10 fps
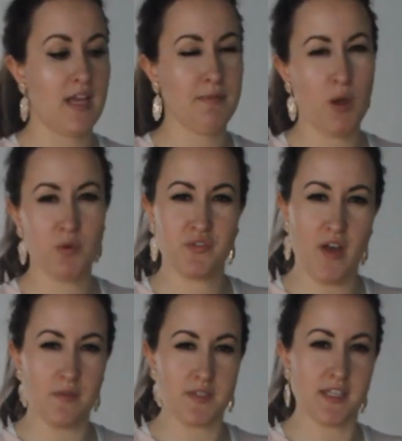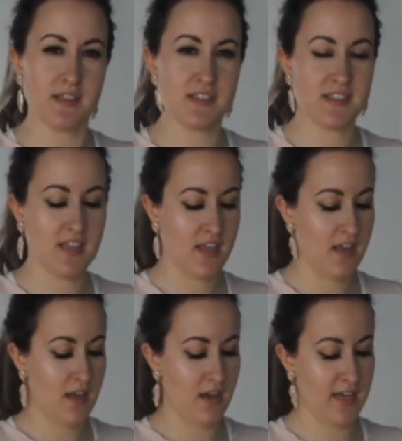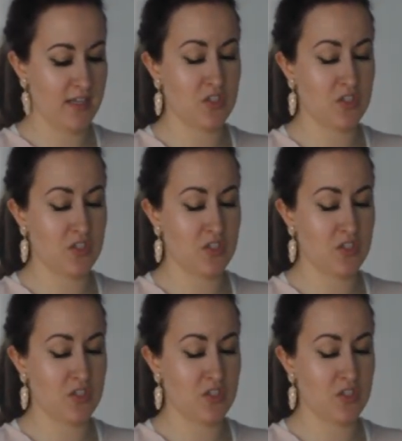I'm like almost five six again